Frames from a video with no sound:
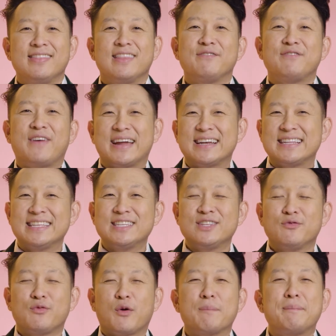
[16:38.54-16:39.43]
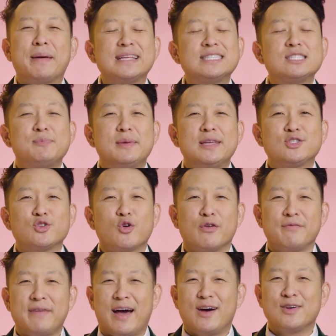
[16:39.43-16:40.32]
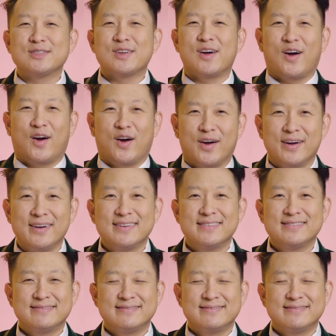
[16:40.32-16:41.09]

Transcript: The finalists for Best Speech or Vows are